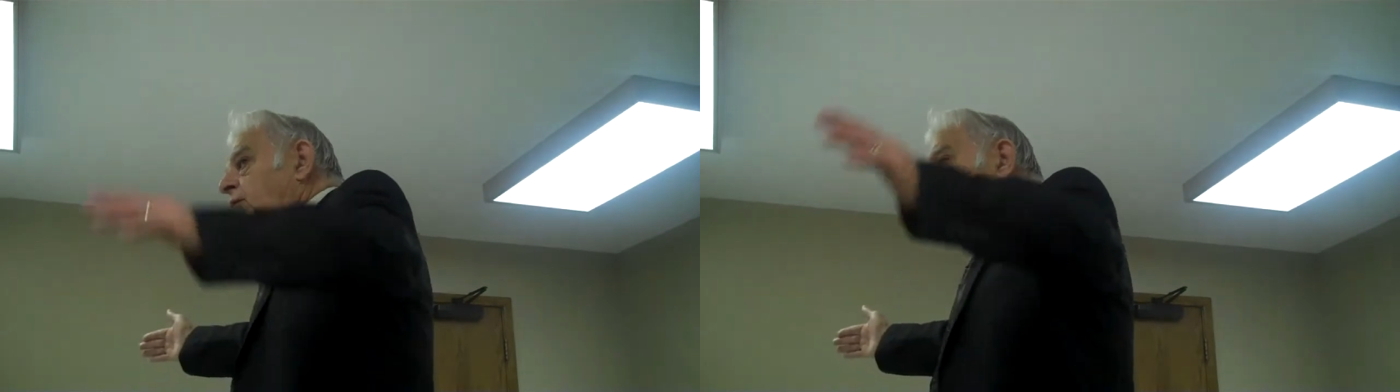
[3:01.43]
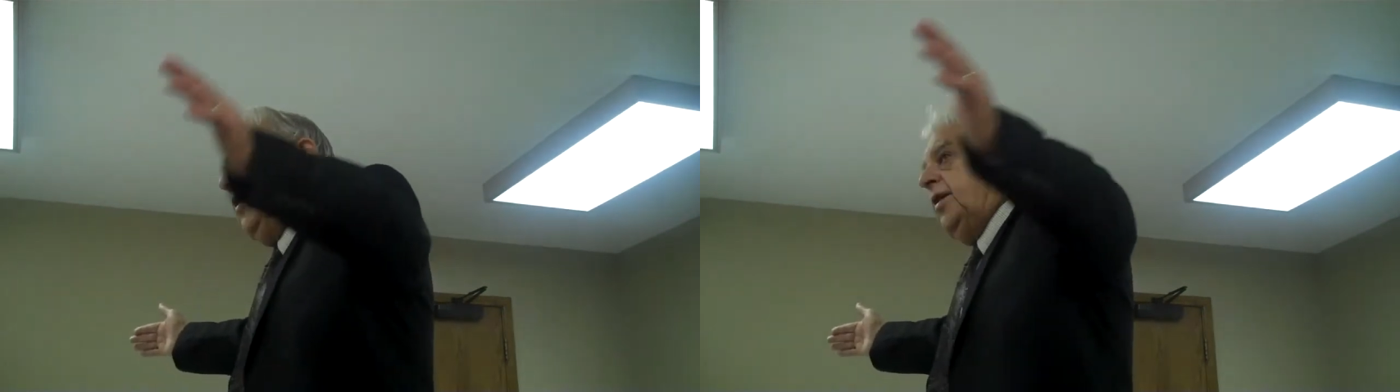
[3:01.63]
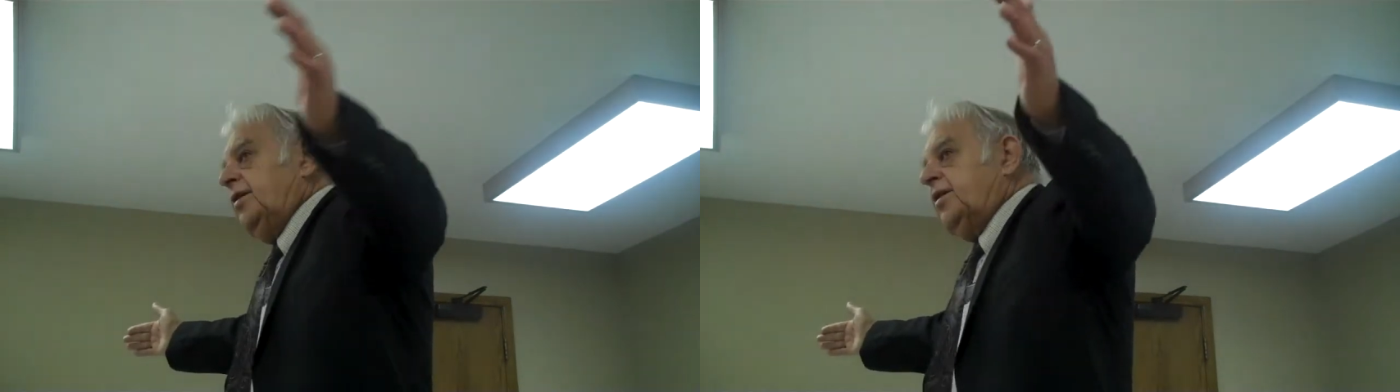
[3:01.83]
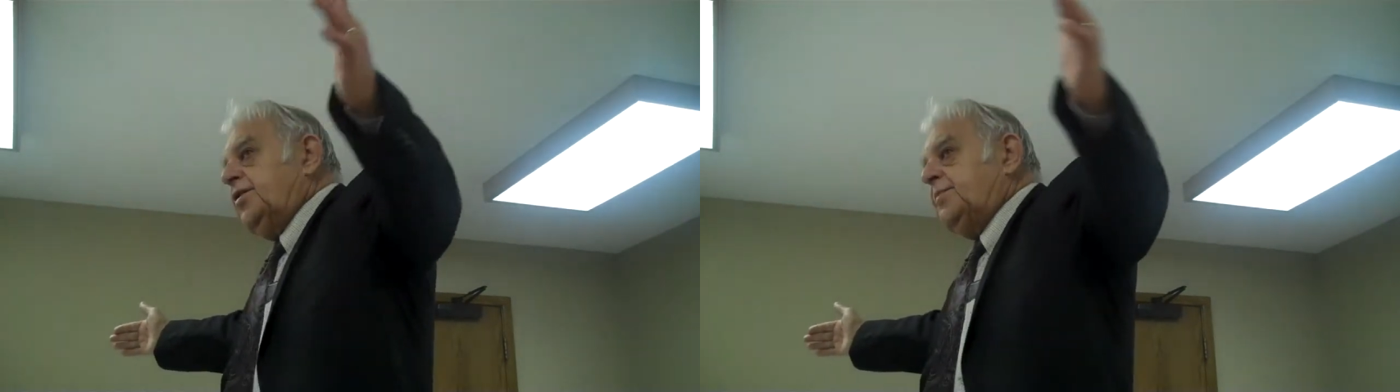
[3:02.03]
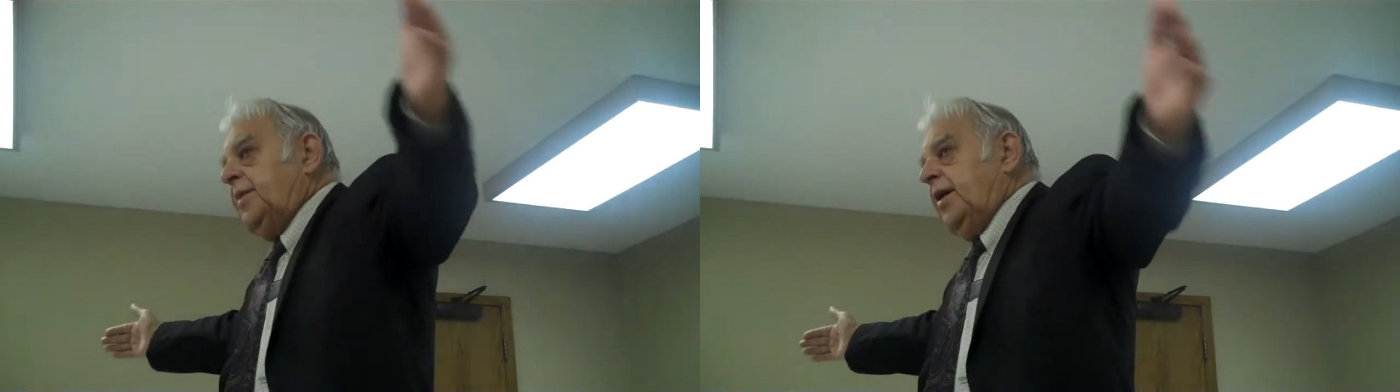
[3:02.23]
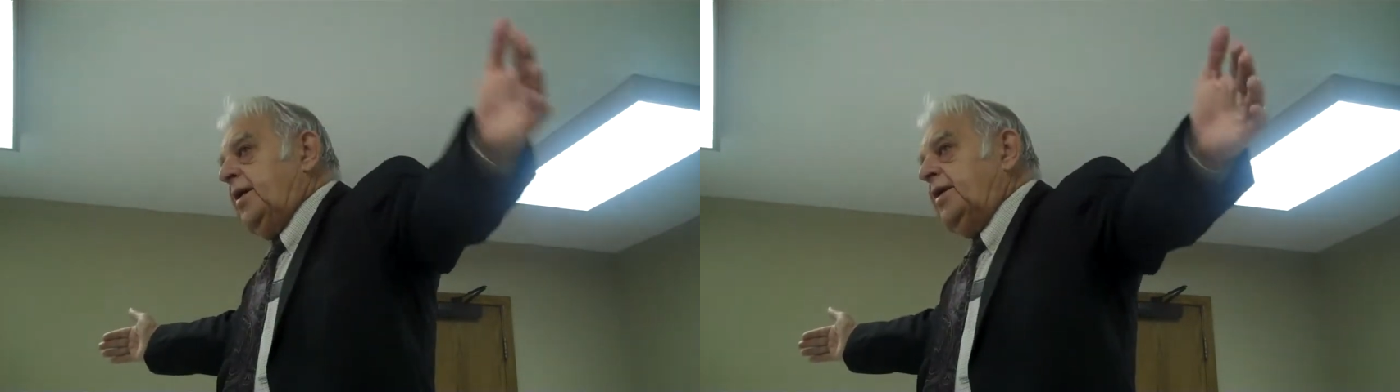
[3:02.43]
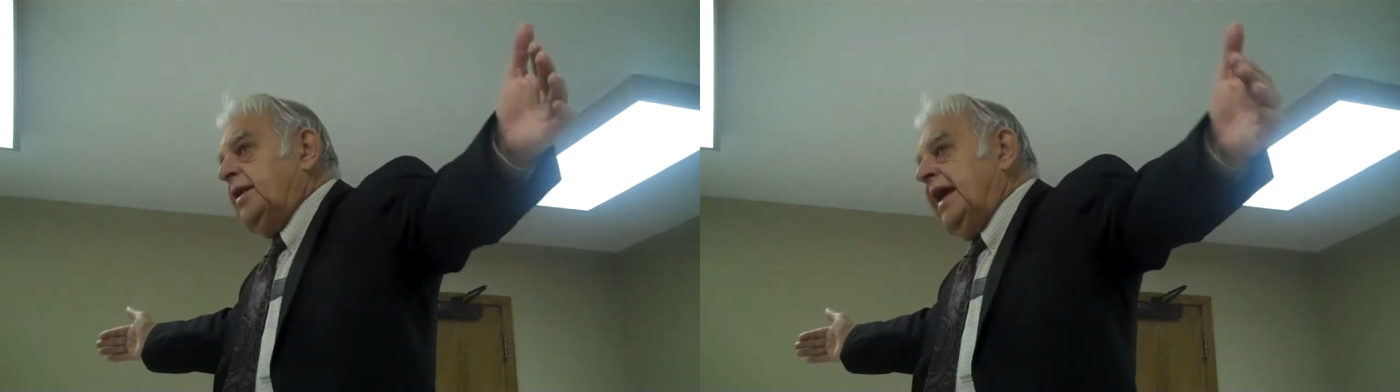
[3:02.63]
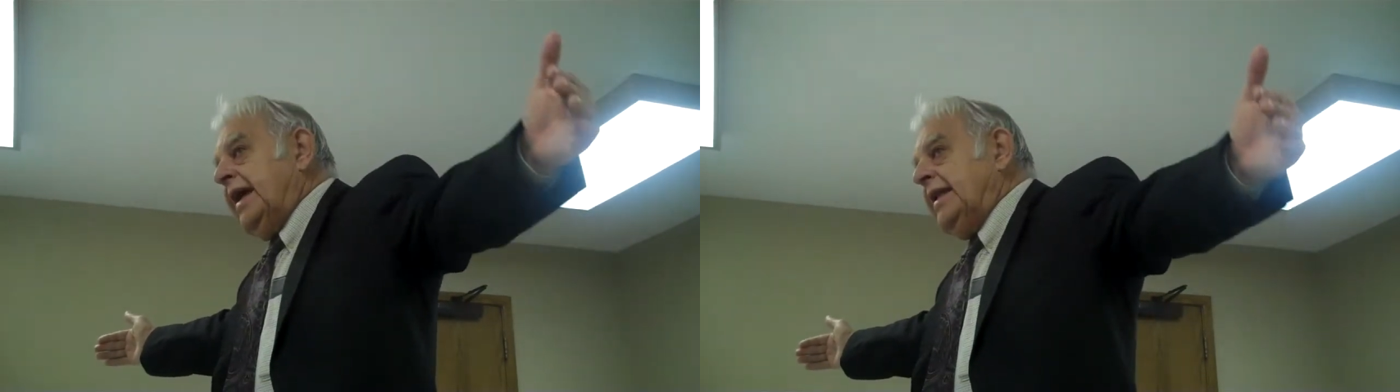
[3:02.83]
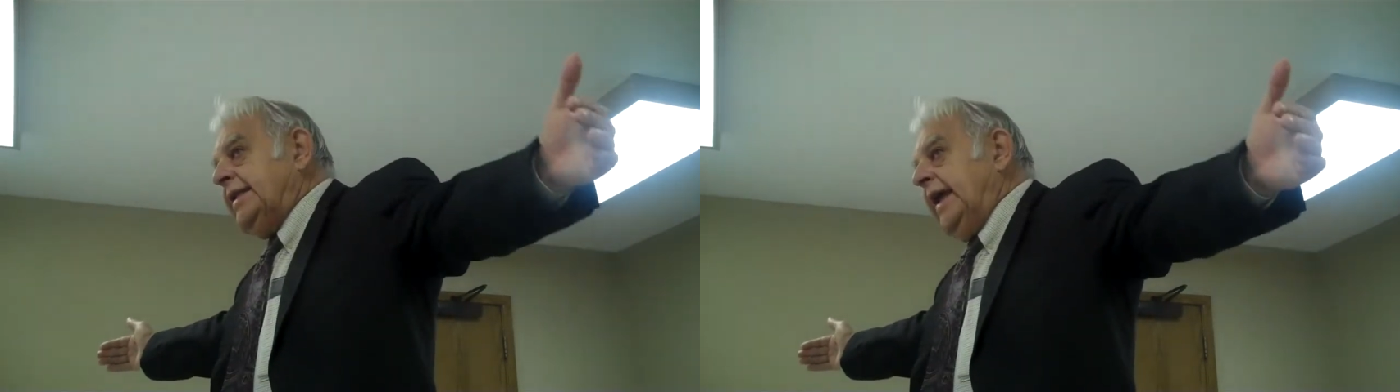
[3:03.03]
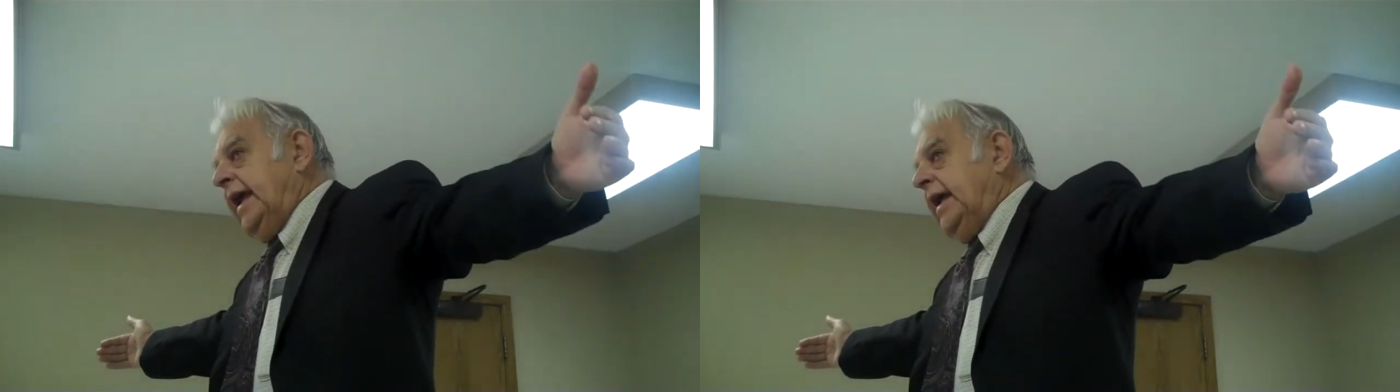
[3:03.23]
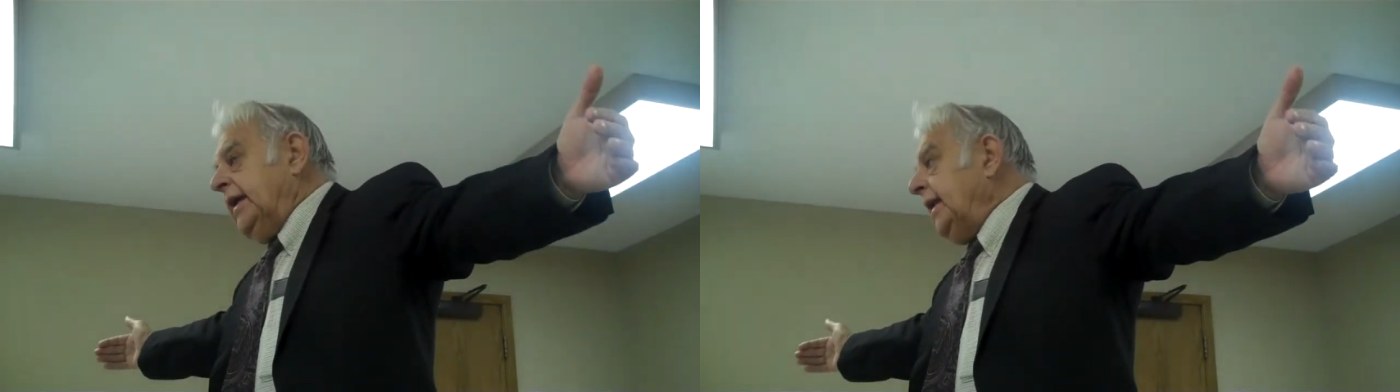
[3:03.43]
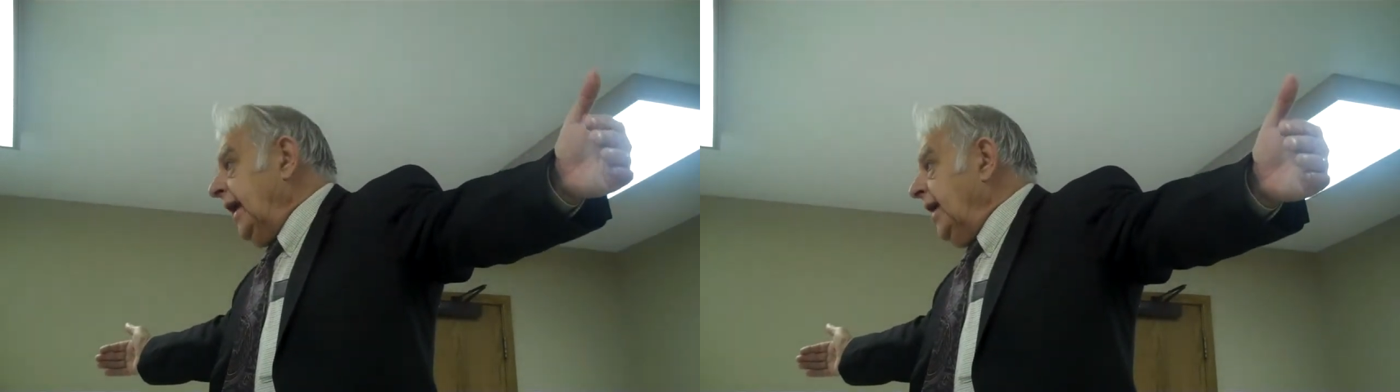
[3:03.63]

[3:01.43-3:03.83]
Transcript: Over here is buried Dan